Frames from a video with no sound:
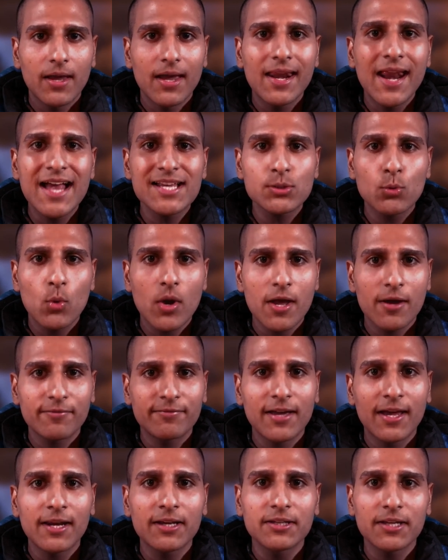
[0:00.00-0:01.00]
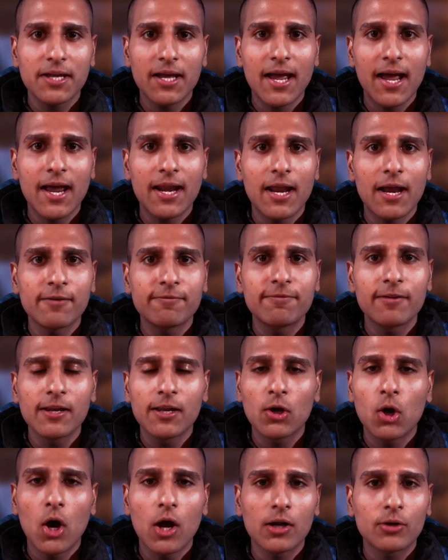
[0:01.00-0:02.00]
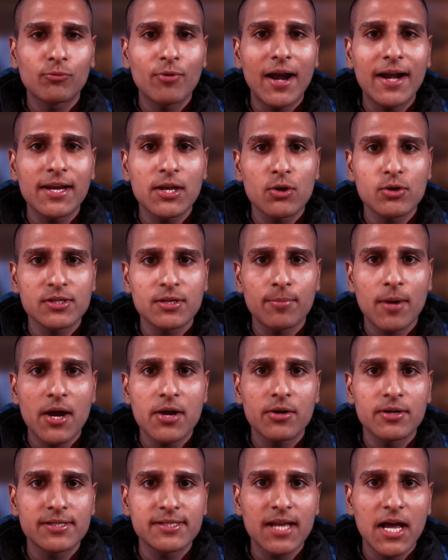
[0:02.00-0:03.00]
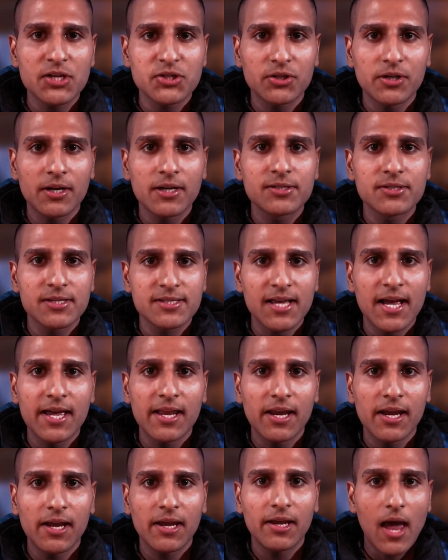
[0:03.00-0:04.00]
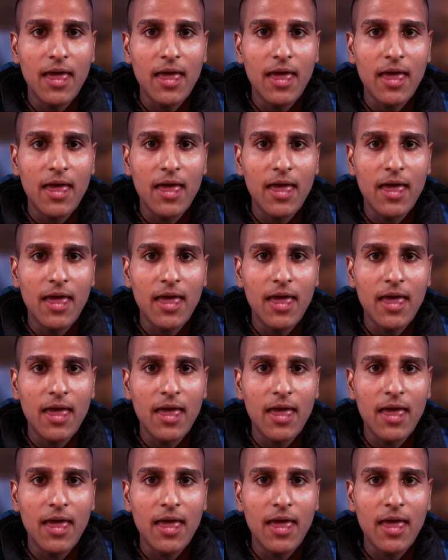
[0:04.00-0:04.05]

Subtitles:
it has a way of getting to your head and feeling all grandiose about your stature in society.